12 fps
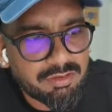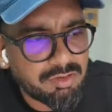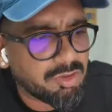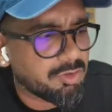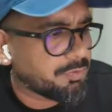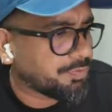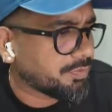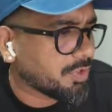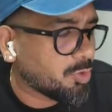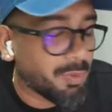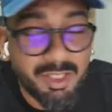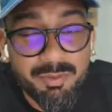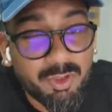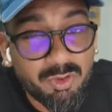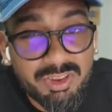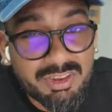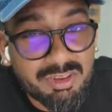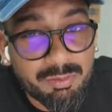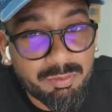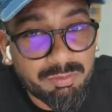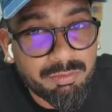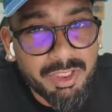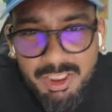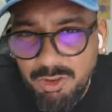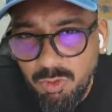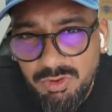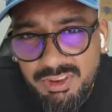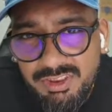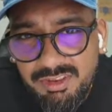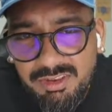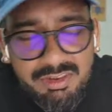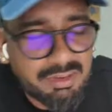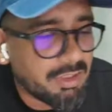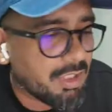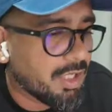So you might be using some meeting notes agents.